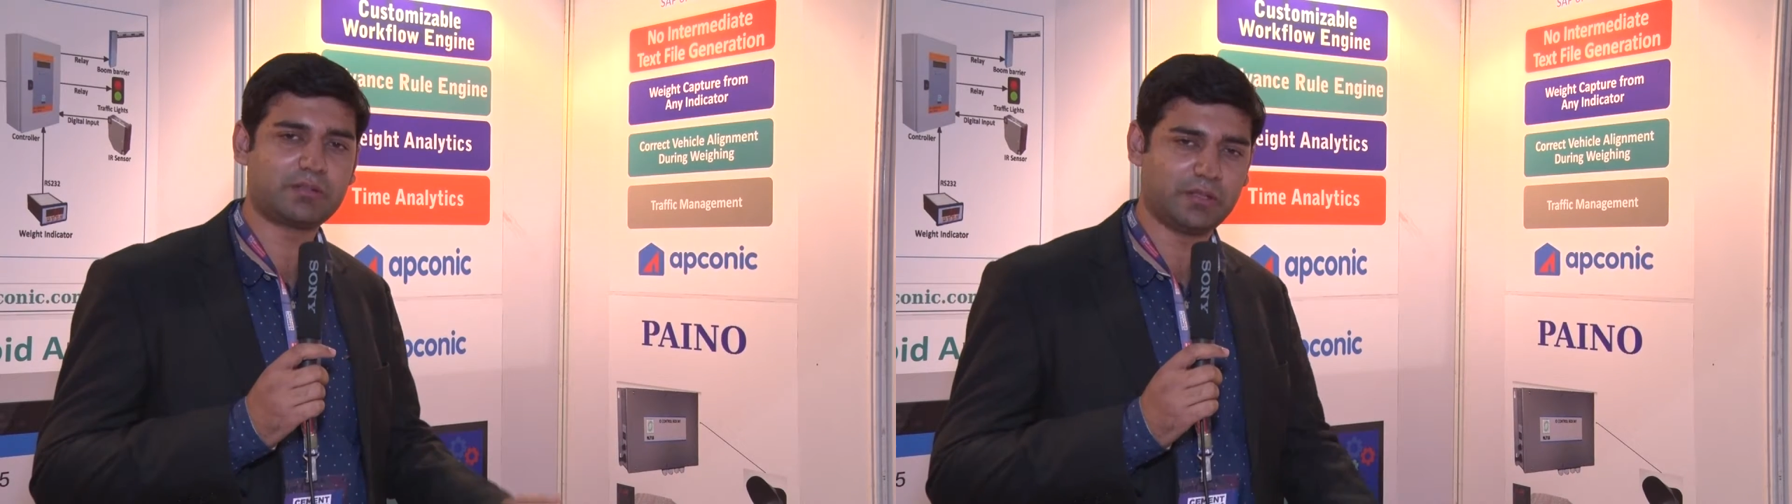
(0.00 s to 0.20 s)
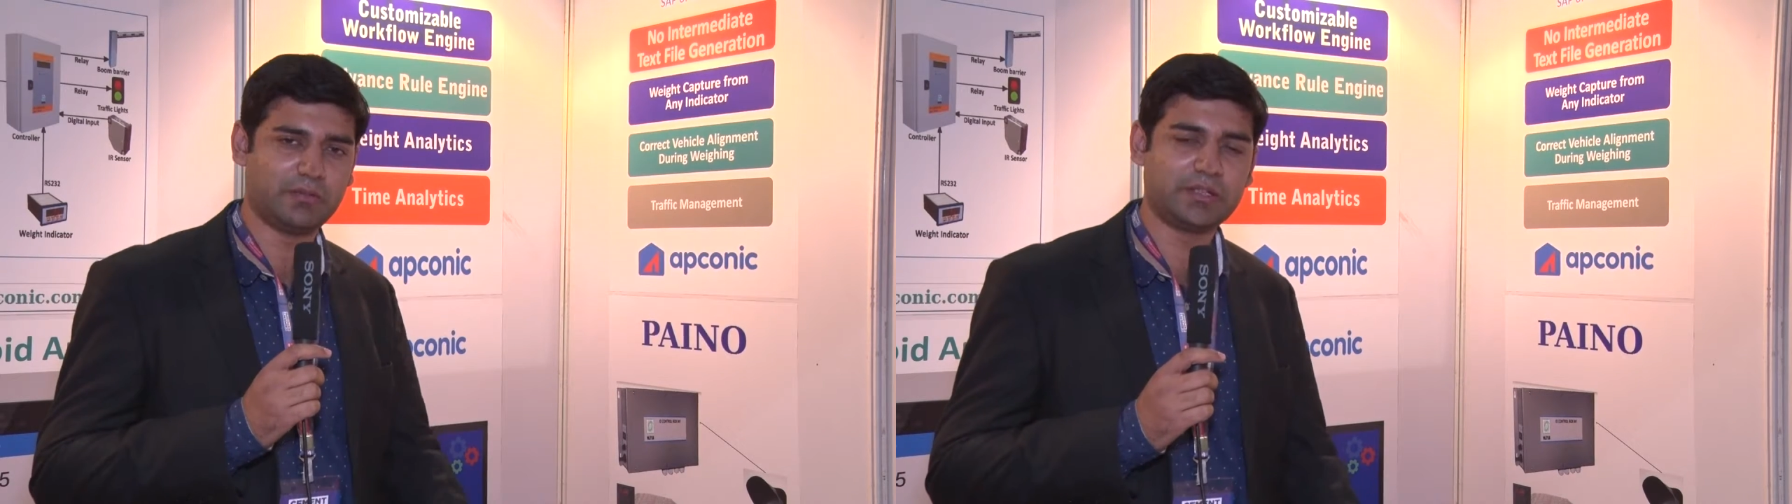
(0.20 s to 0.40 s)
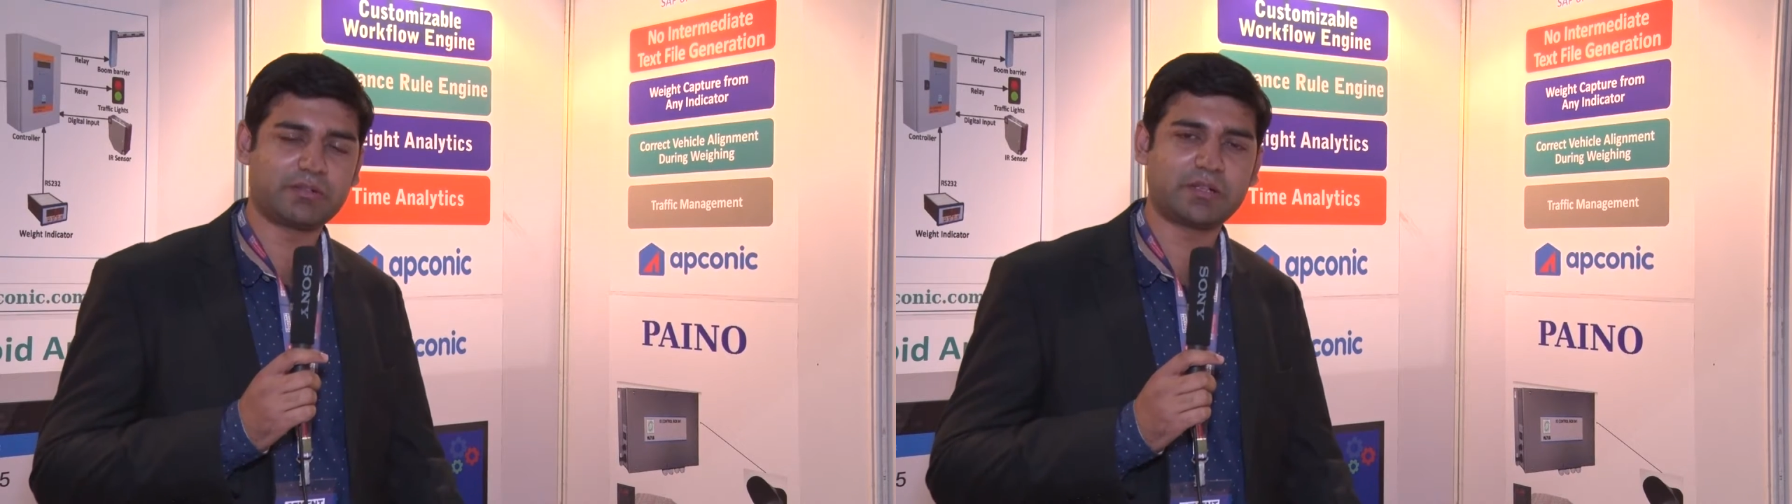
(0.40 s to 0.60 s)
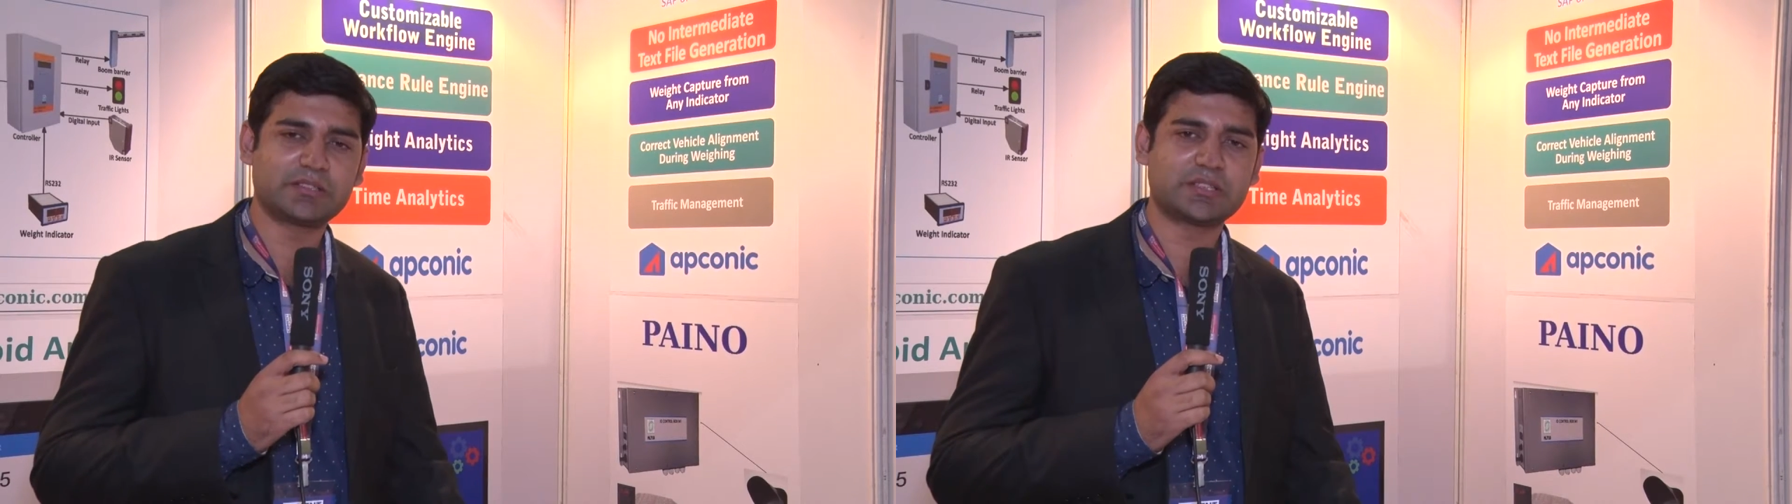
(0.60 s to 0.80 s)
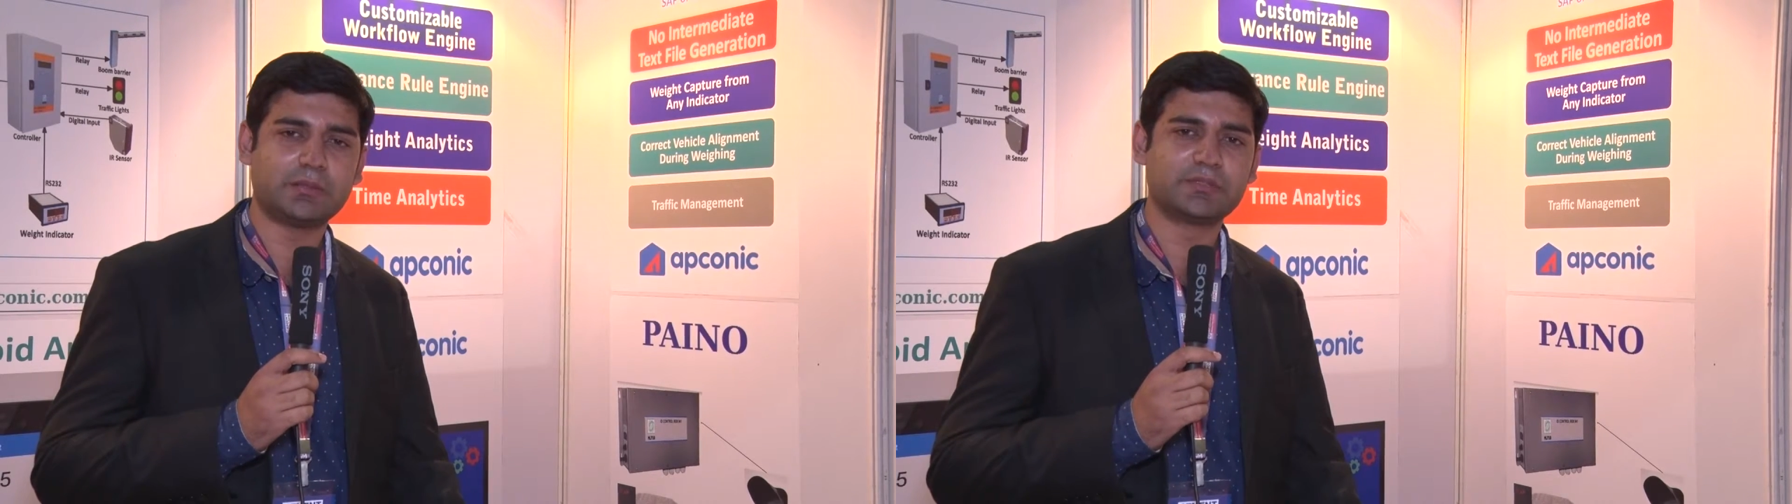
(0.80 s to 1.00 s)
when a
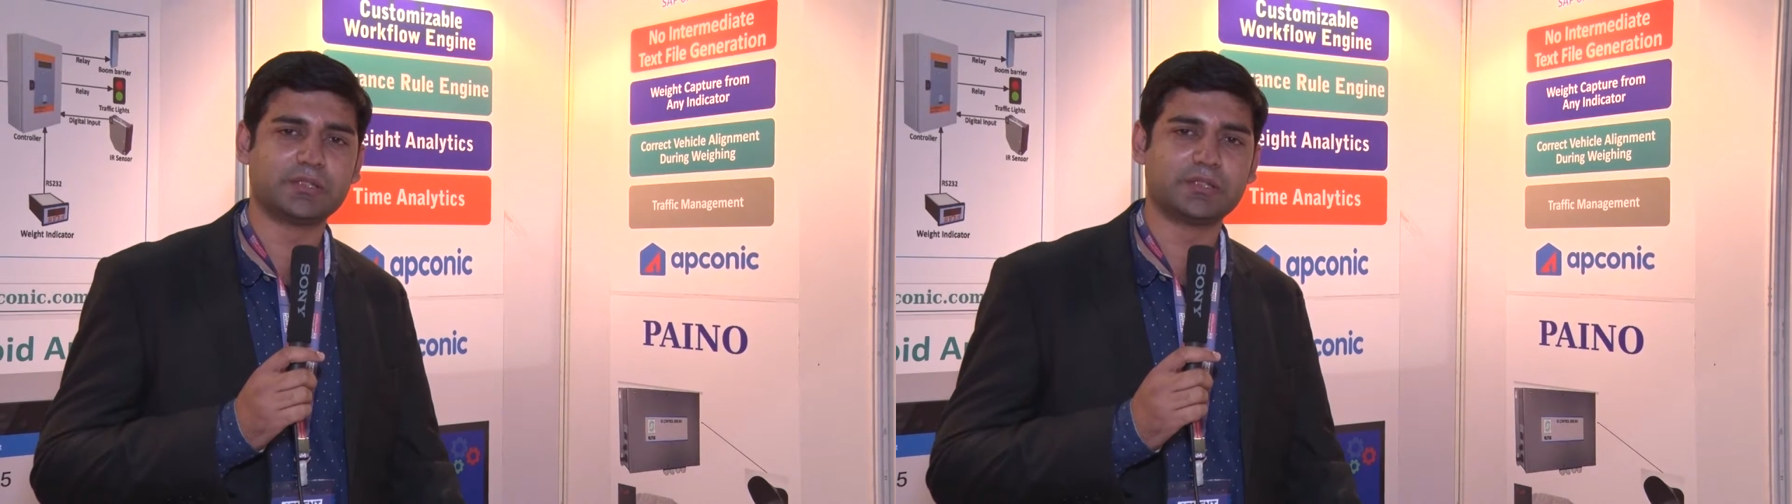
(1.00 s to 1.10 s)
truck comes